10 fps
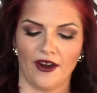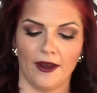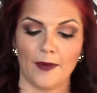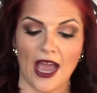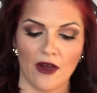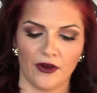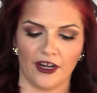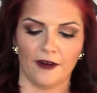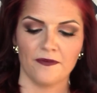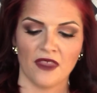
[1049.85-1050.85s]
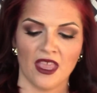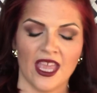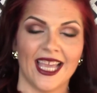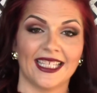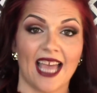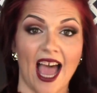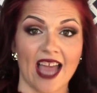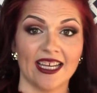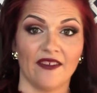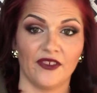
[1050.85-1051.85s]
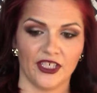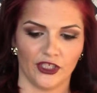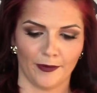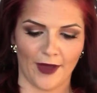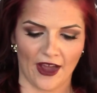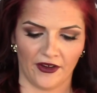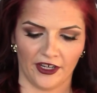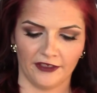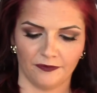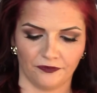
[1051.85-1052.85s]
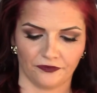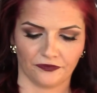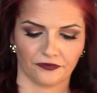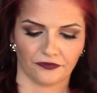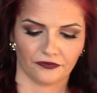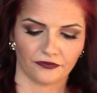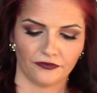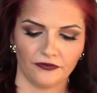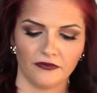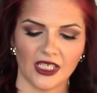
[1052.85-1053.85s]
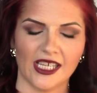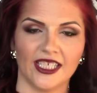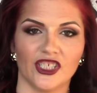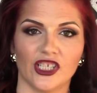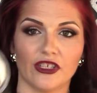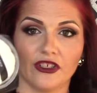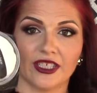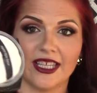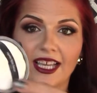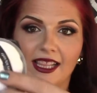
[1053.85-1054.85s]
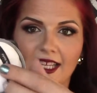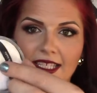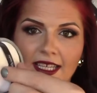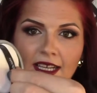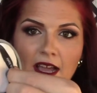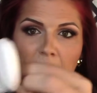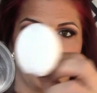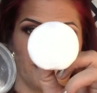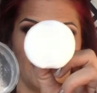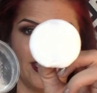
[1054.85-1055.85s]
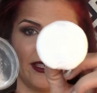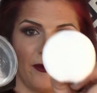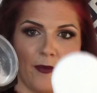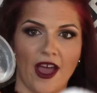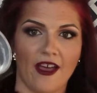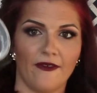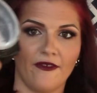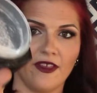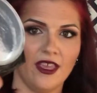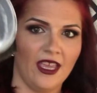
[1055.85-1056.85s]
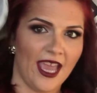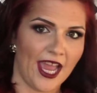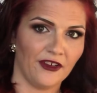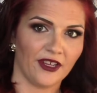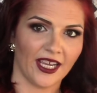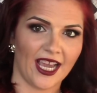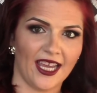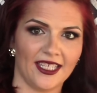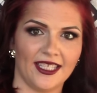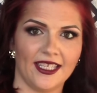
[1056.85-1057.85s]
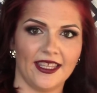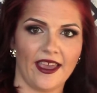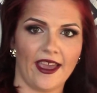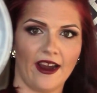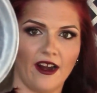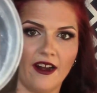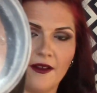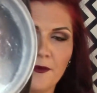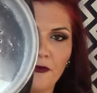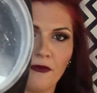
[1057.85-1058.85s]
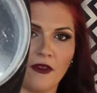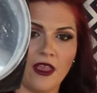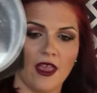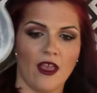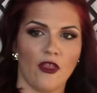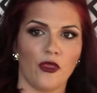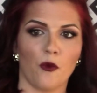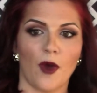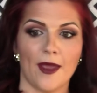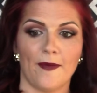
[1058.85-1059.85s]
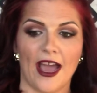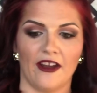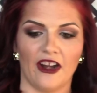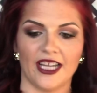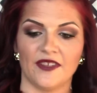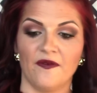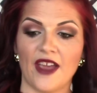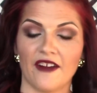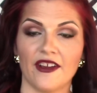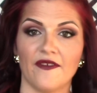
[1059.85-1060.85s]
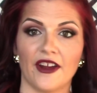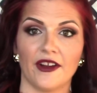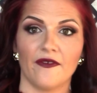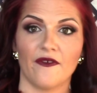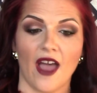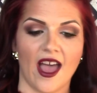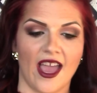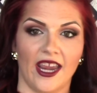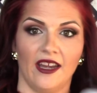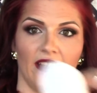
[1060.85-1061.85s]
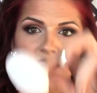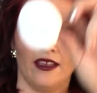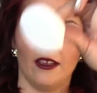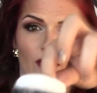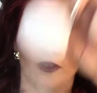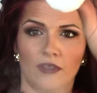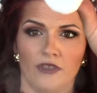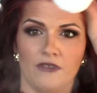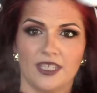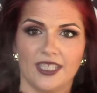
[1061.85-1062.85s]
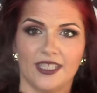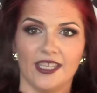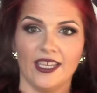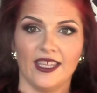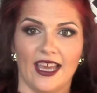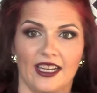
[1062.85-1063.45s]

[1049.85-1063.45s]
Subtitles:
powder, it's a high definition powder, and it just looks like this. It comes with this little puff, and you can kind of see there the white powder. It's very, very fine. You can see that it